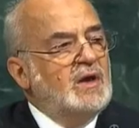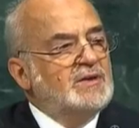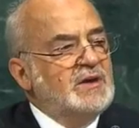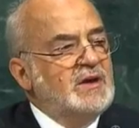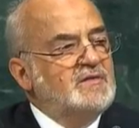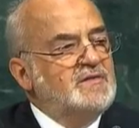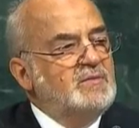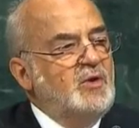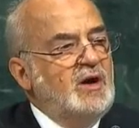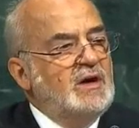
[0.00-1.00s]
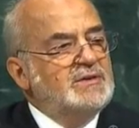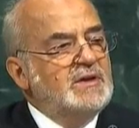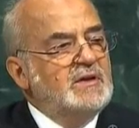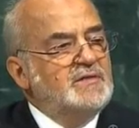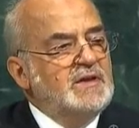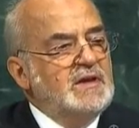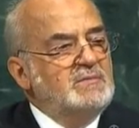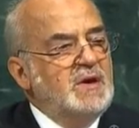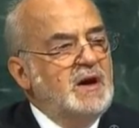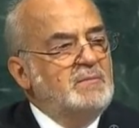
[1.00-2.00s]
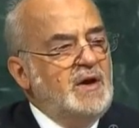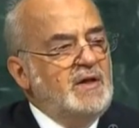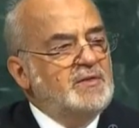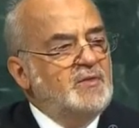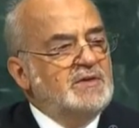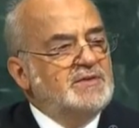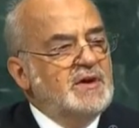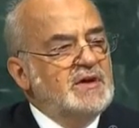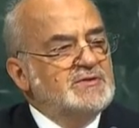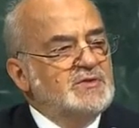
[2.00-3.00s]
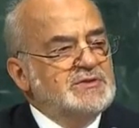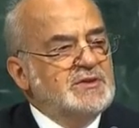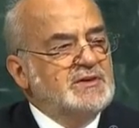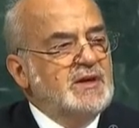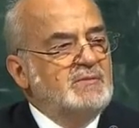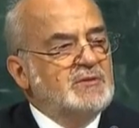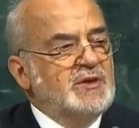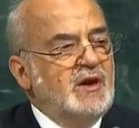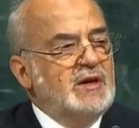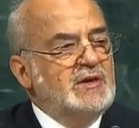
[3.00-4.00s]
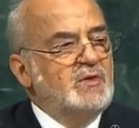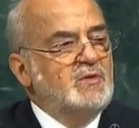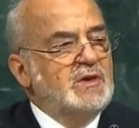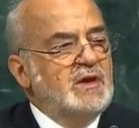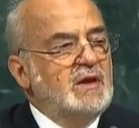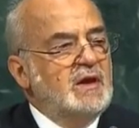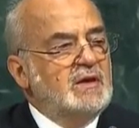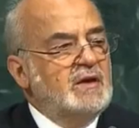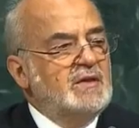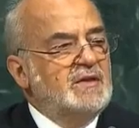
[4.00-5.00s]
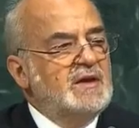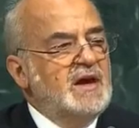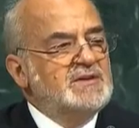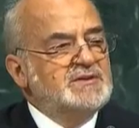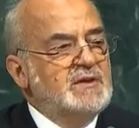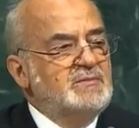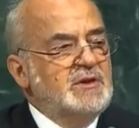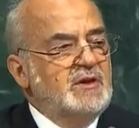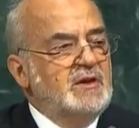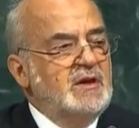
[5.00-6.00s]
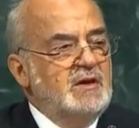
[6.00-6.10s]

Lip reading: Non-Proliferation Treaty, which states that states have the inalienable right